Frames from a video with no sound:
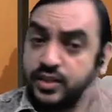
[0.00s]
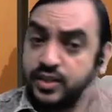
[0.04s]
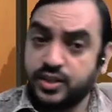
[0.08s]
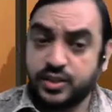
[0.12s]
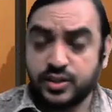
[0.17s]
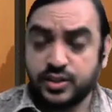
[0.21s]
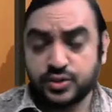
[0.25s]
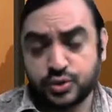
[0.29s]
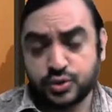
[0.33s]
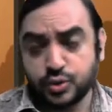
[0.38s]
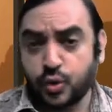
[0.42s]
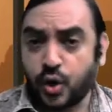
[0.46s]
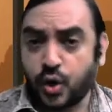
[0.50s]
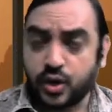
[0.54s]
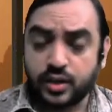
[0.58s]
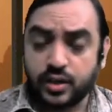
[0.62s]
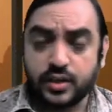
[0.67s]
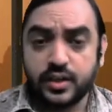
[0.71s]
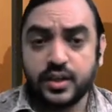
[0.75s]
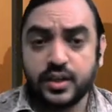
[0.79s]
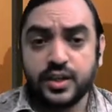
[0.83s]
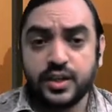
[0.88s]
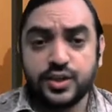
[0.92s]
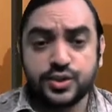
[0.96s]
so on.
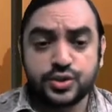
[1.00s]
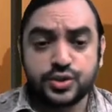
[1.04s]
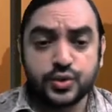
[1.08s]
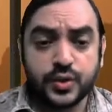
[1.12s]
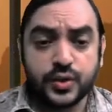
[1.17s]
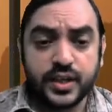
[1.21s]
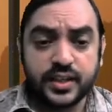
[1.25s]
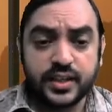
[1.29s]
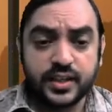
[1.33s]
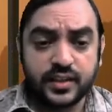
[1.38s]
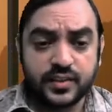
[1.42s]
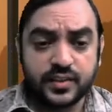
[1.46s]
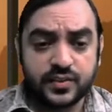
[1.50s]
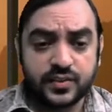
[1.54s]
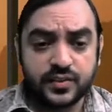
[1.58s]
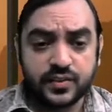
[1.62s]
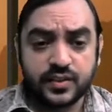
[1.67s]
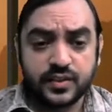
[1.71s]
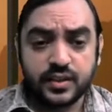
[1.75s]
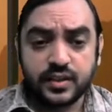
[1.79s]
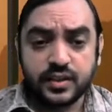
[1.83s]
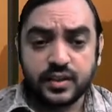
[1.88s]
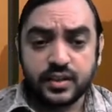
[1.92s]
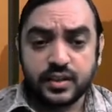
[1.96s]
So it
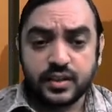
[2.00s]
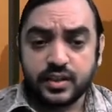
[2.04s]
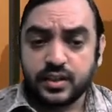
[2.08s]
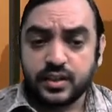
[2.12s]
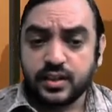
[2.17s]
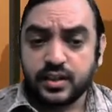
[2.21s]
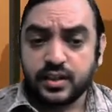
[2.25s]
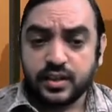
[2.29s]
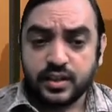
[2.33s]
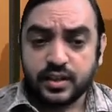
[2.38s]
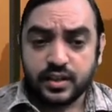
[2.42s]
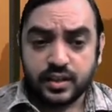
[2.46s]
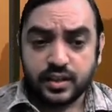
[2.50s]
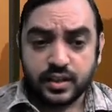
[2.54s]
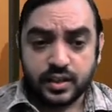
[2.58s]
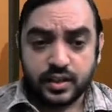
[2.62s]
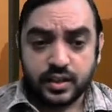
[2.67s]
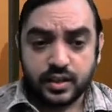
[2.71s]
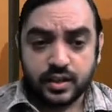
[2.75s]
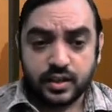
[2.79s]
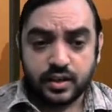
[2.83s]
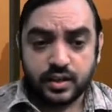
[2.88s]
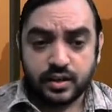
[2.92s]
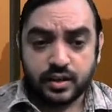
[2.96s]
is
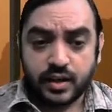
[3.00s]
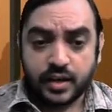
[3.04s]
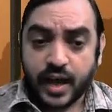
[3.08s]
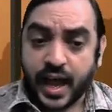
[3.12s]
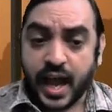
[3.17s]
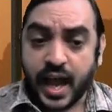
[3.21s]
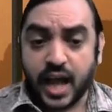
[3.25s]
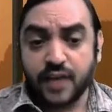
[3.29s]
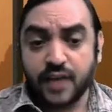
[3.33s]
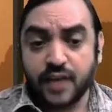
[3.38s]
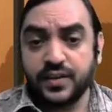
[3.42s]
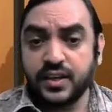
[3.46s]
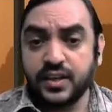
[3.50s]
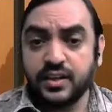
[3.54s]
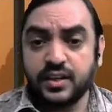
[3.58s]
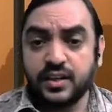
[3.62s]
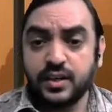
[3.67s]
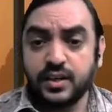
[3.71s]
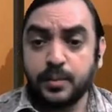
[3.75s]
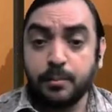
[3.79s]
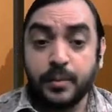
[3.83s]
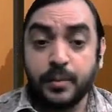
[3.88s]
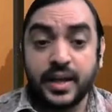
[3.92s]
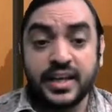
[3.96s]
uh, having
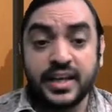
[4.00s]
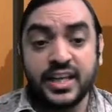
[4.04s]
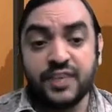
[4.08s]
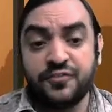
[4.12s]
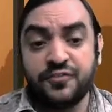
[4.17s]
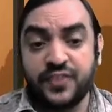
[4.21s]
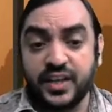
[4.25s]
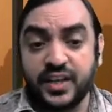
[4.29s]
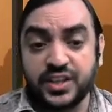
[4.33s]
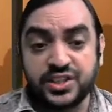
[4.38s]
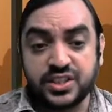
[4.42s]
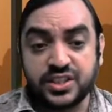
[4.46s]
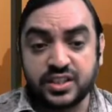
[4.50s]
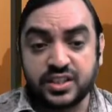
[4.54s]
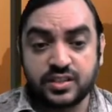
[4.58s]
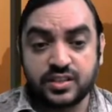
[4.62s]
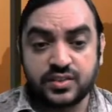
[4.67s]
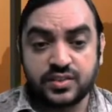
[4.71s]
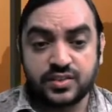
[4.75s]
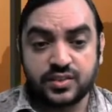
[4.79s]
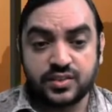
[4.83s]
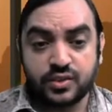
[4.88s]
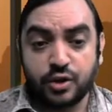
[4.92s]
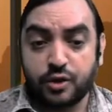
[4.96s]
many
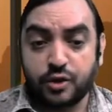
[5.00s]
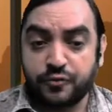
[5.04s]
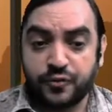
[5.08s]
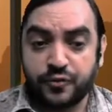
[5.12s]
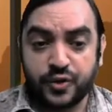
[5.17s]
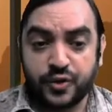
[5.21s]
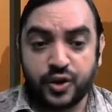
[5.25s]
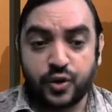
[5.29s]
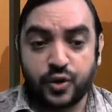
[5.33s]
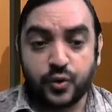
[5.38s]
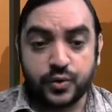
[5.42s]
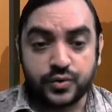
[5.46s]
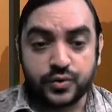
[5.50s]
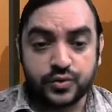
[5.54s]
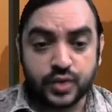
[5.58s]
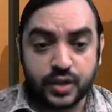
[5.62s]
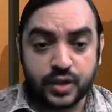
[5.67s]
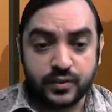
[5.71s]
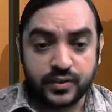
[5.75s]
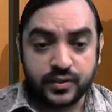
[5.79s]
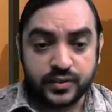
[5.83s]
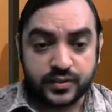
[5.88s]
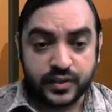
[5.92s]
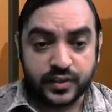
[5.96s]
features of a loan. So I
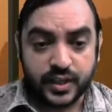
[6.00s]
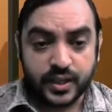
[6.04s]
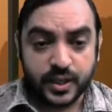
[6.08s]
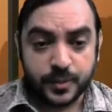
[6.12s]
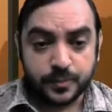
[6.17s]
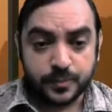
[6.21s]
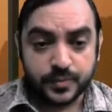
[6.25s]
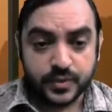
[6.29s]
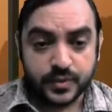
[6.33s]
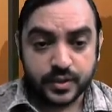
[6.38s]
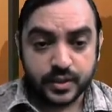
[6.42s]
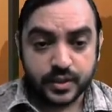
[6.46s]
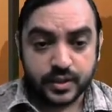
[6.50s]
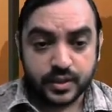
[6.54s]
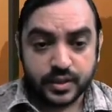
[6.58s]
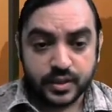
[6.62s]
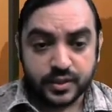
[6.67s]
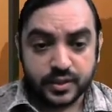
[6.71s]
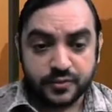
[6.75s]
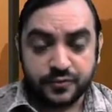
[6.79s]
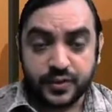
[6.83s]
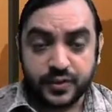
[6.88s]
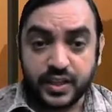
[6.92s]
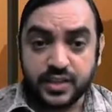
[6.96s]
will say
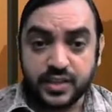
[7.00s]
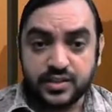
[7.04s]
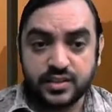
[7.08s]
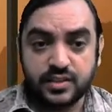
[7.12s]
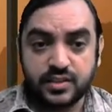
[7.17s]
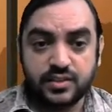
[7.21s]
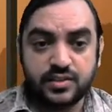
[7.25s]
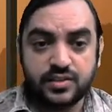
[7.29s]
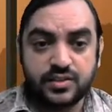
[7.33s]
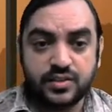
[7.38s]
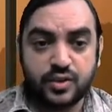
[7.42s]
features